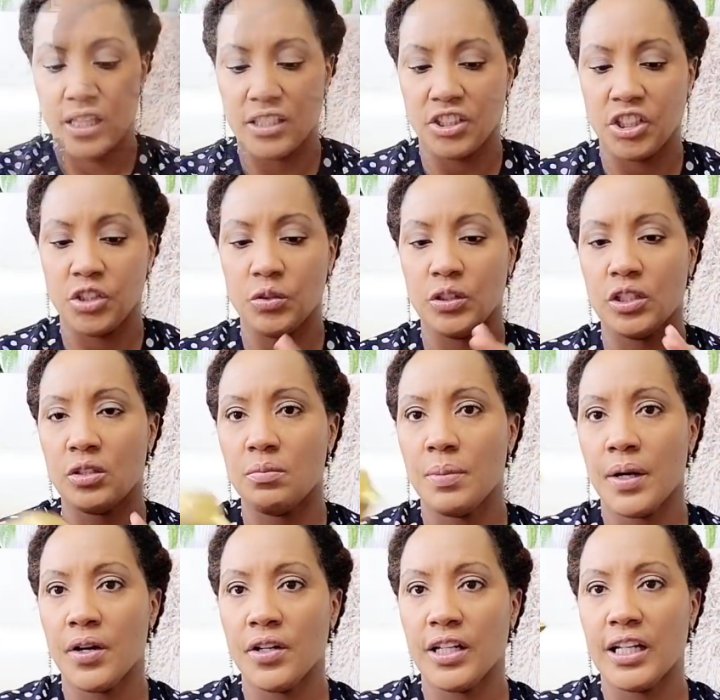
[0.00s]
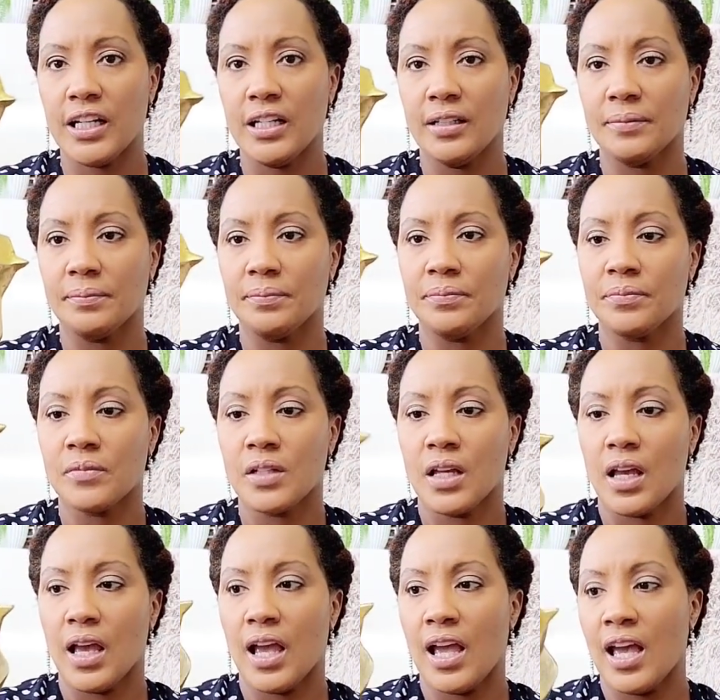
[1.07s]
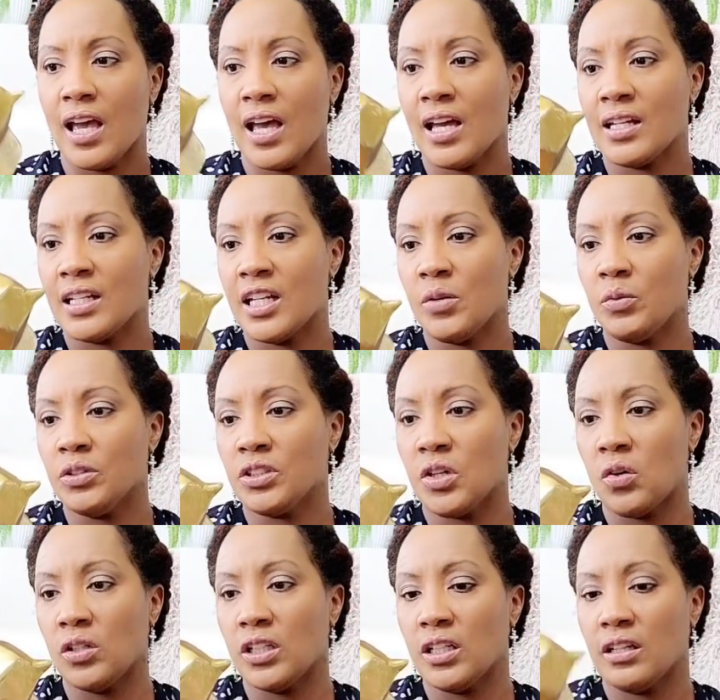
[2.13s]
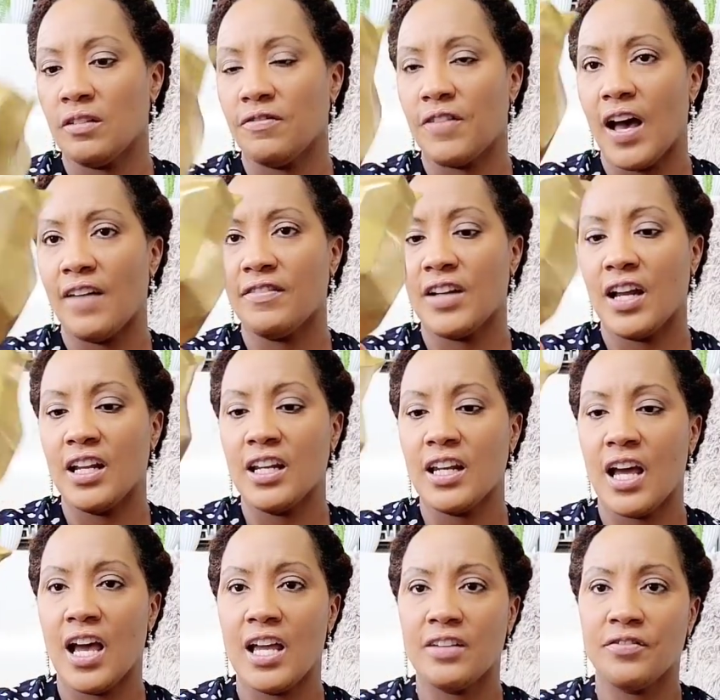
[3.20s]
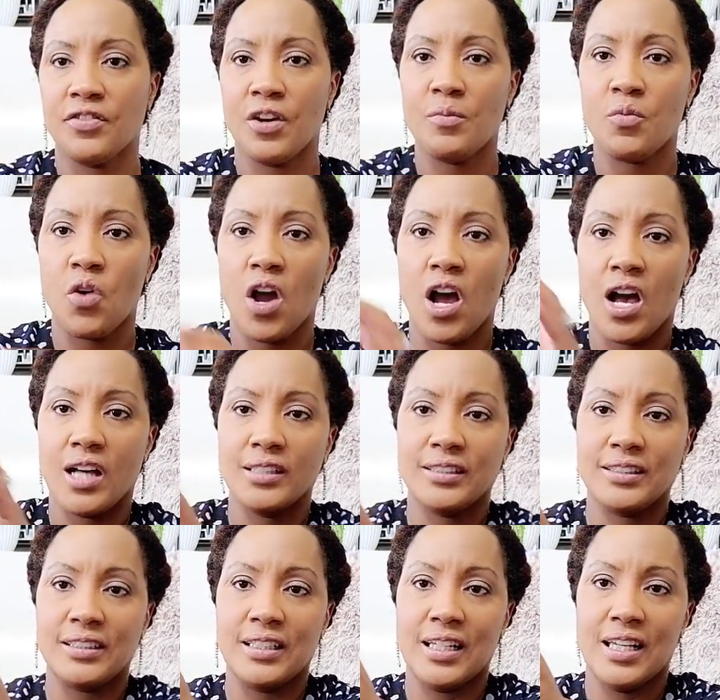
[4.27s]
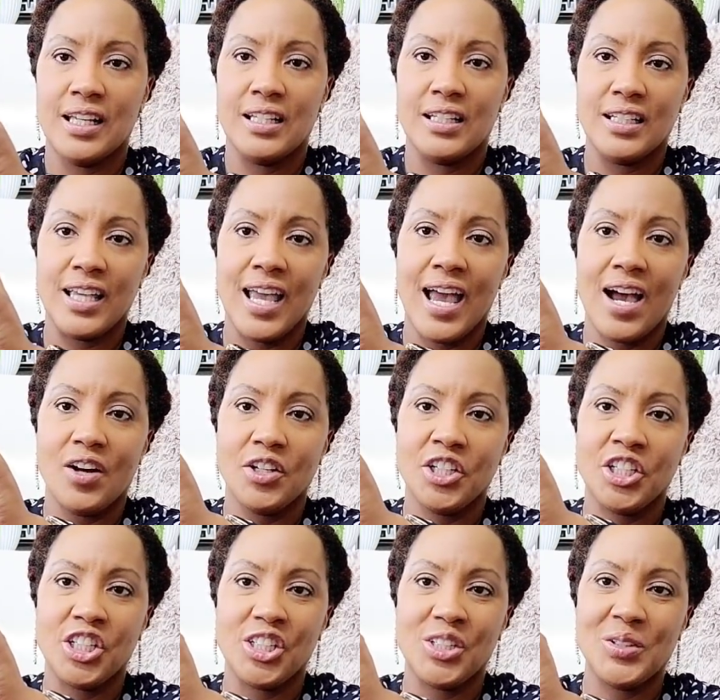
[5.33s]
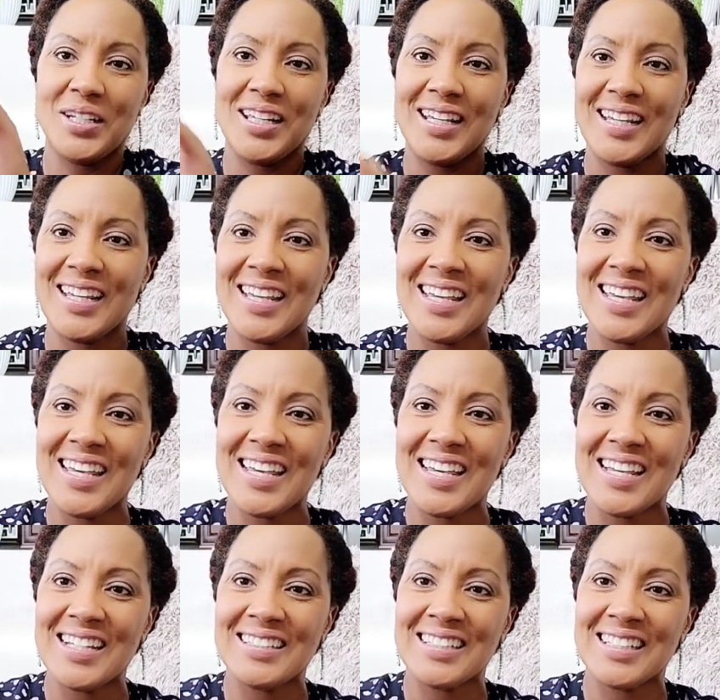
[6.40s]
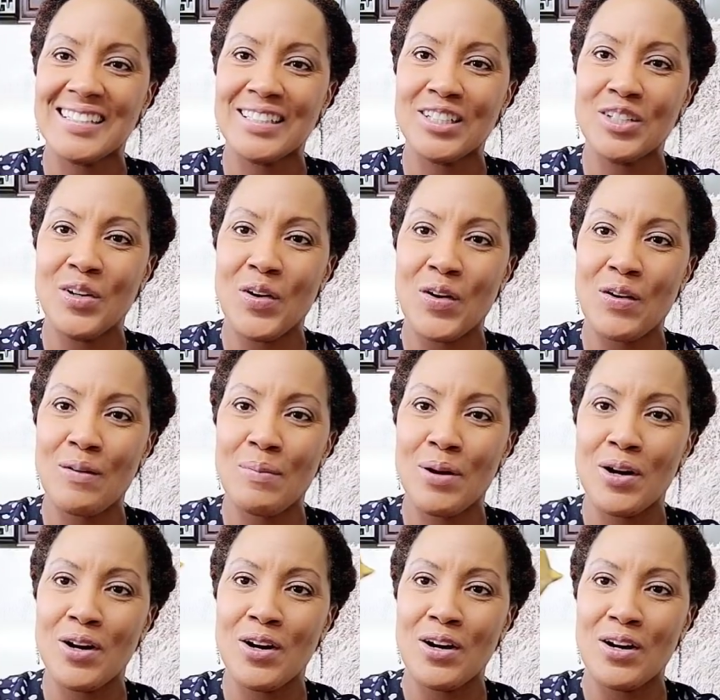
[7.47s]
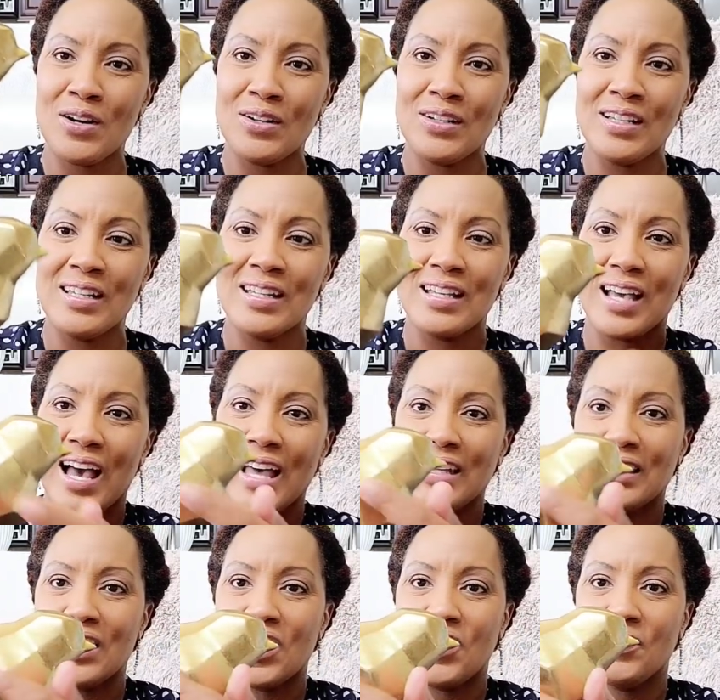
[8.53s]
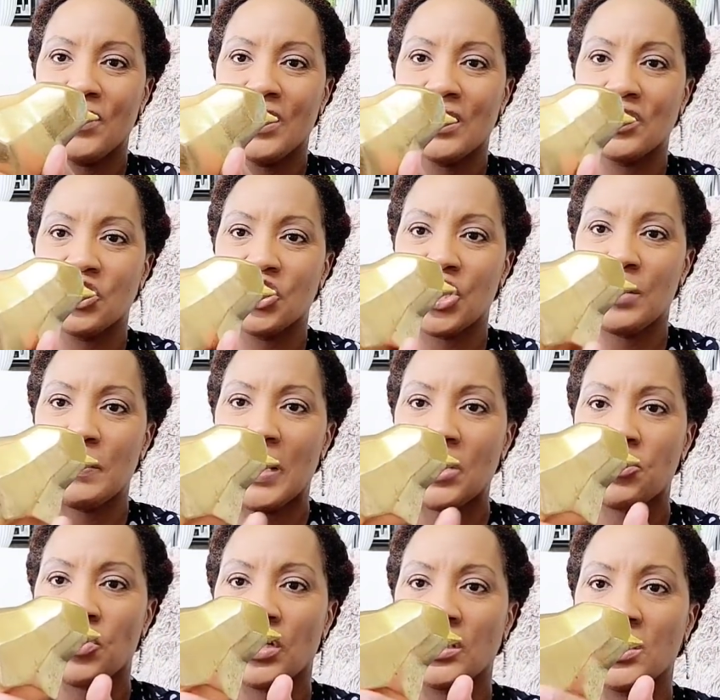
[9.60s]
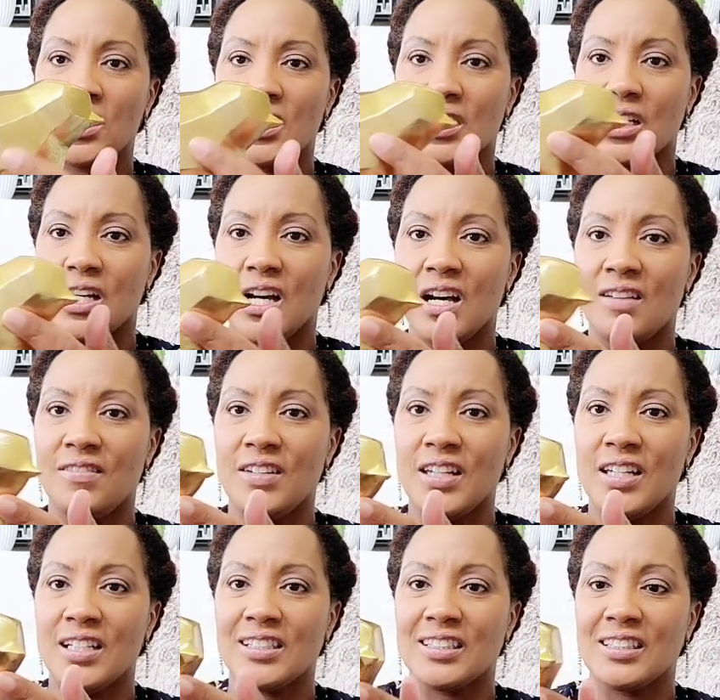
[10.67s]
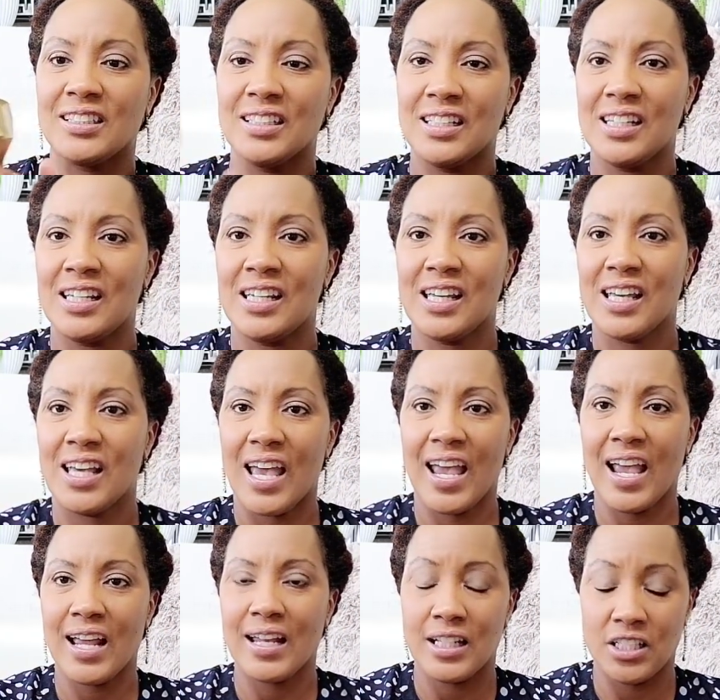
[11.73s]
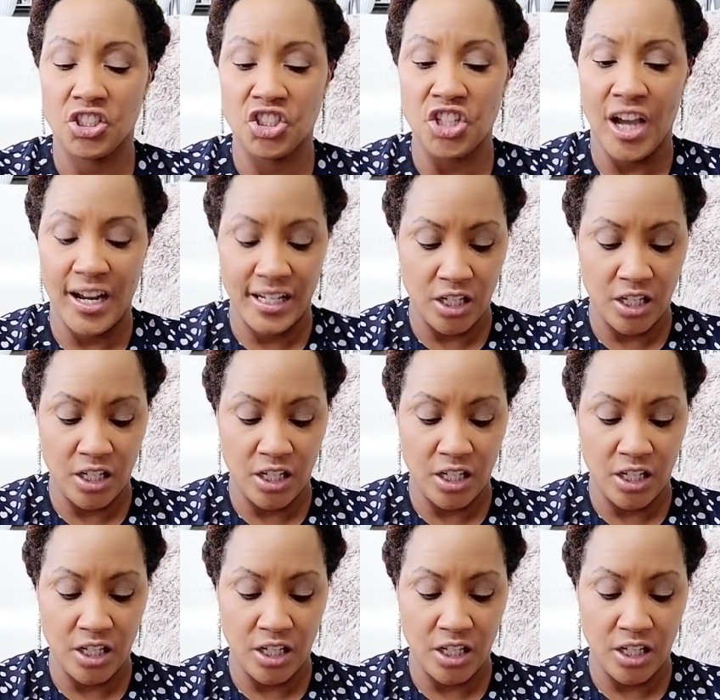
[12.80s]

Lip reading: cute little birdie, and it was only $5.99 from Ross. Look at how cute he is. He's adorable. I love the geometric look of it and this shiny